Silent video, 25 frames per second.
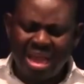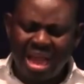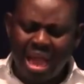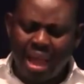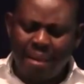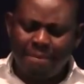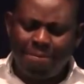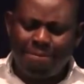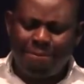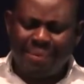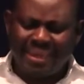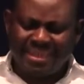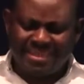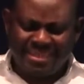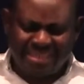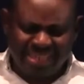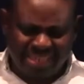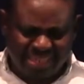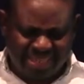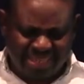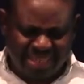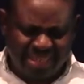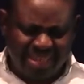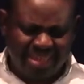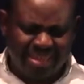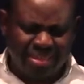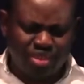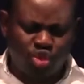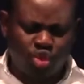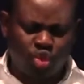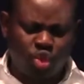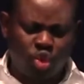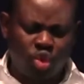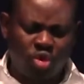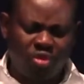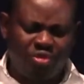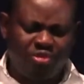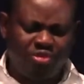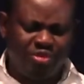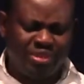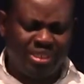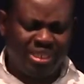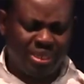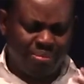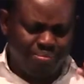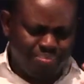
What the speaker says: and partakers of the